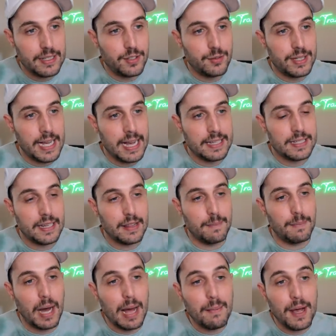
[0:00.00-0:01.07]
to test the
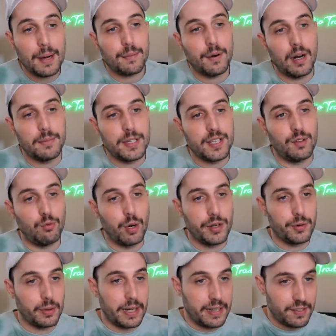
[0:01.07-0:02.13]
buyback promise of
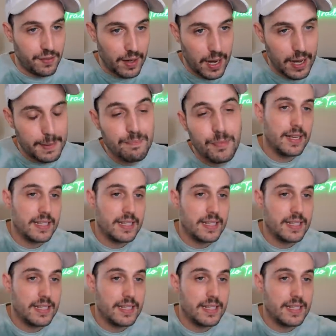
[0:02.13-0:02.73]
Wonderland Fi.